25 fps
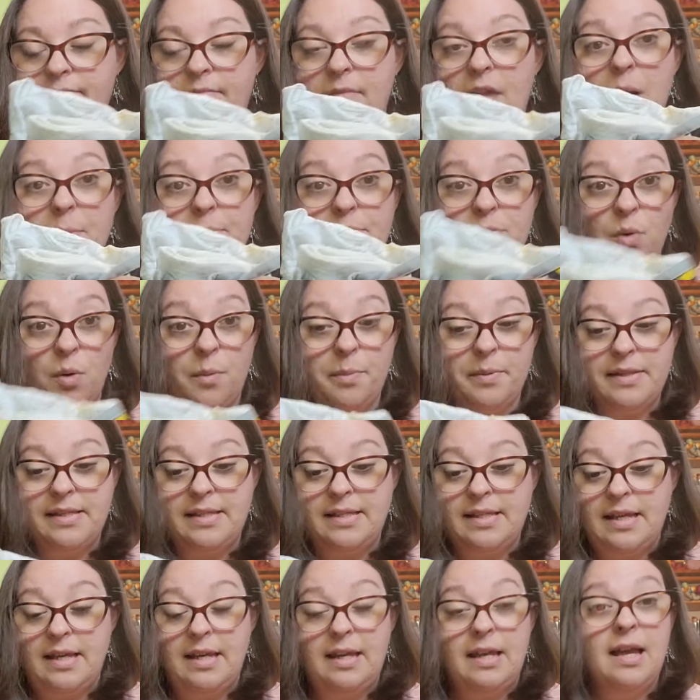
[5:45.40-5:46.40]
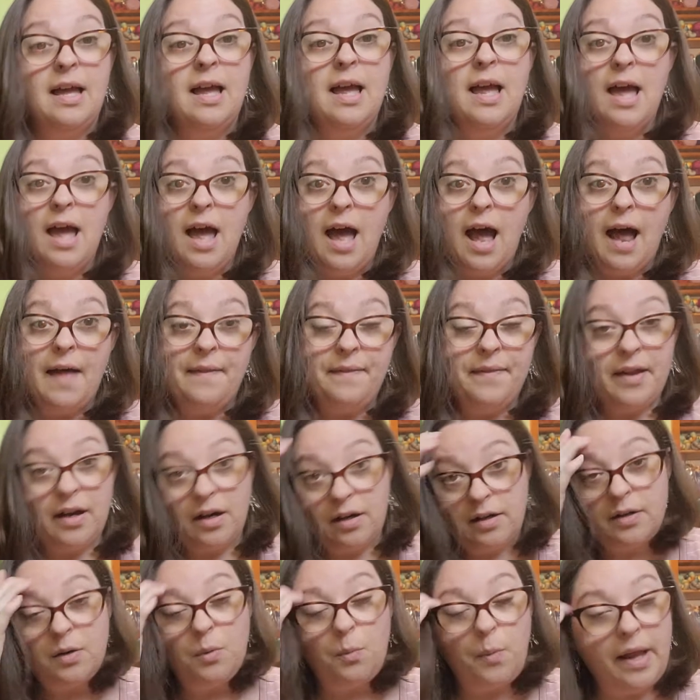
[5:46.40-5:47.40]
absorbency, and they're
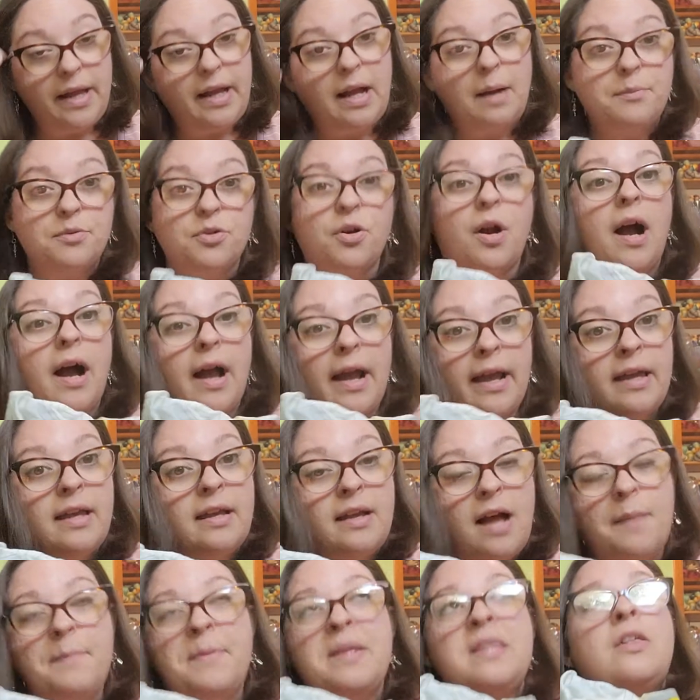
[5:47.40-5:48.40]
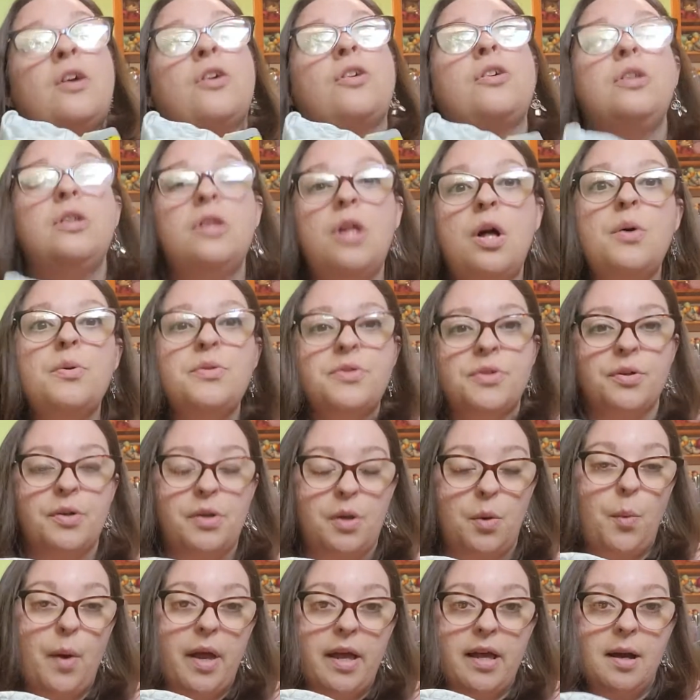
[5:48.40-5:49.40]
gonna wake up dry. I mean, their clothes are
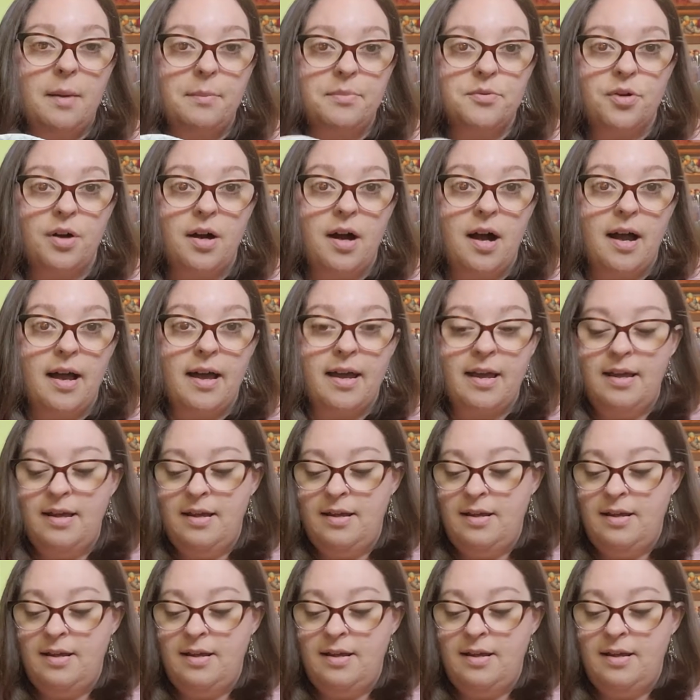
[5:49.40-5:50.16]
gonna wake up dry.